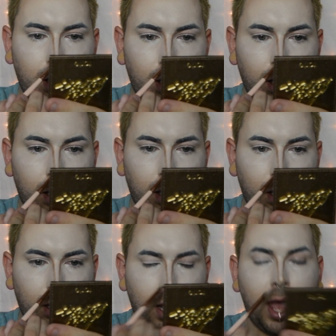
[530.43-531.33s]

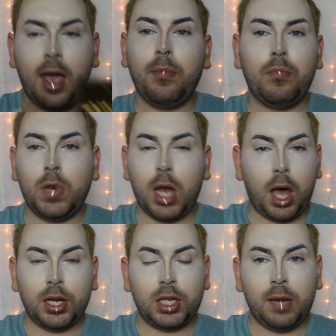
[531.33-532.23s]
And I'm
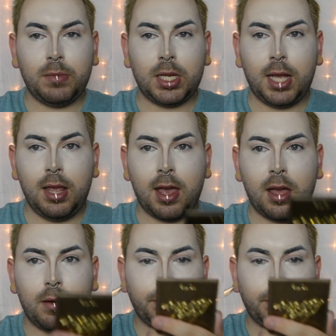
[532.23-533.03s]
not ashamed to say that.